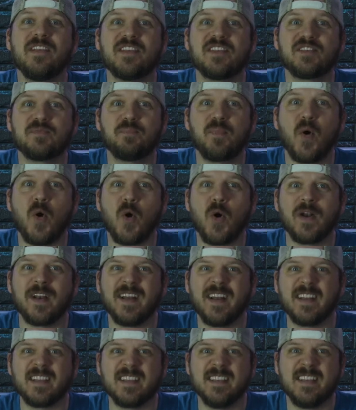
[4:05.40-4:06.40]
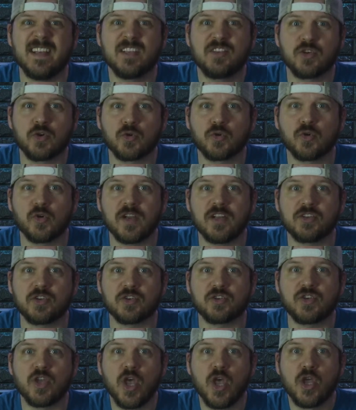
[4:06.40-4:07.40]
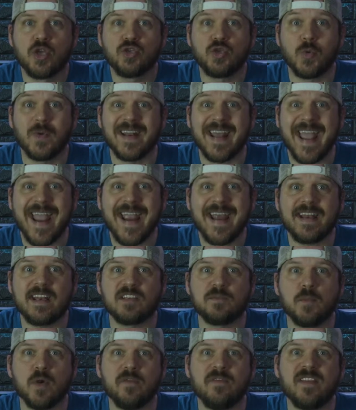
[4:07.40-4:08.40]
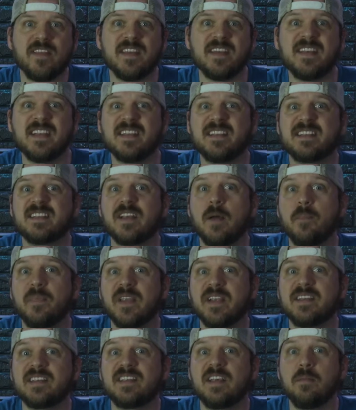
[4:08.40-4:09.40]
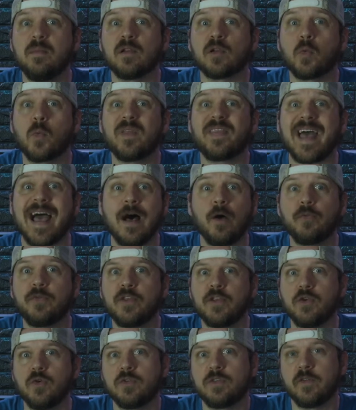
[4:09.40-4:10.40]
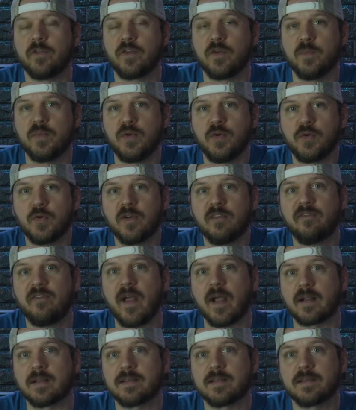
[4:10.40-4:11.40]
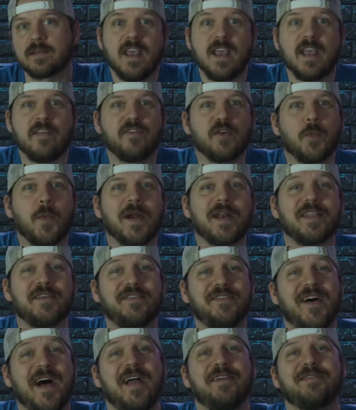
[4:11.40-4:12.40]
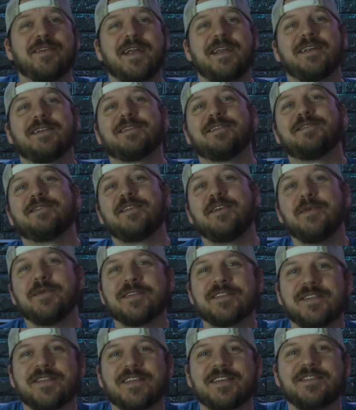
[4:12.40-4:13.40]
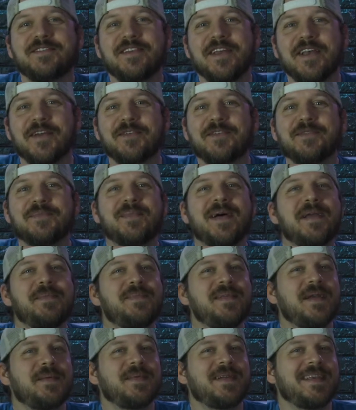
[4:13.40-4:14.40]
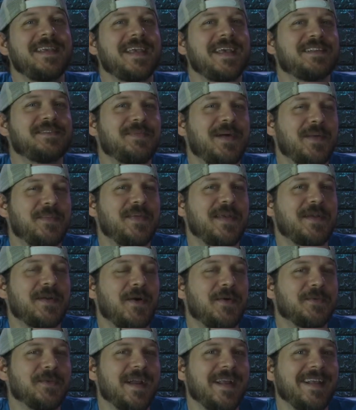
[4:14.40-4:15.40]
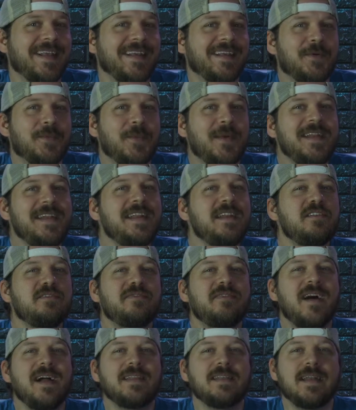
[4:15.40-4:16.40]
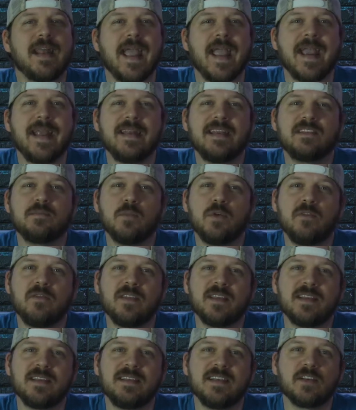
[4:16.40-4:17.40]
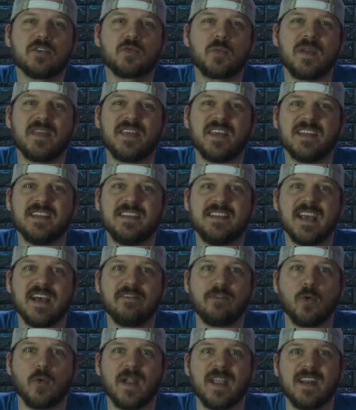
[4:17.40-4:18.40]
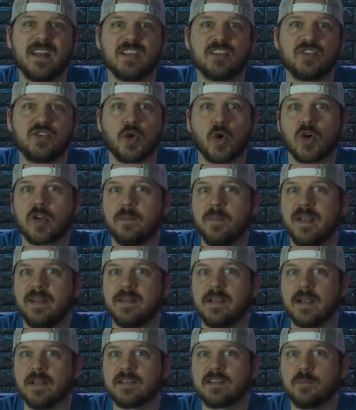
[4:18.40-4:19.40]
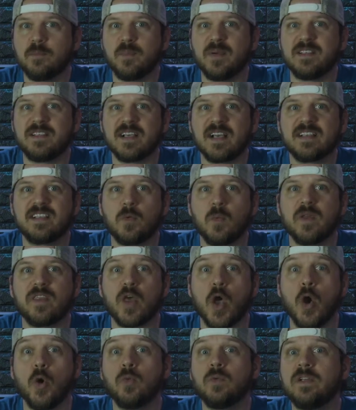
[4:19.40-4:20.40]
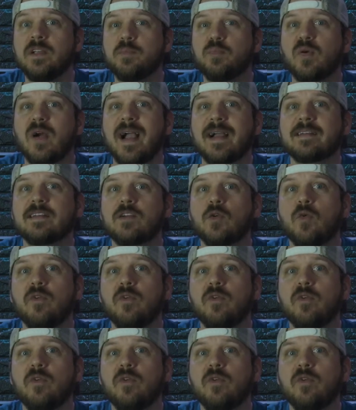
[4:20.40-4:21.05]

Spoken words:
Spawn and its digital creatures to an 80s movie that did something similar without the use of computer effects. If you're one of the 5 regular viewers of this channel, you might be able to guess my pick already. We need to find an 80s movie that deals with the devil and his dark minions, but does it with only practical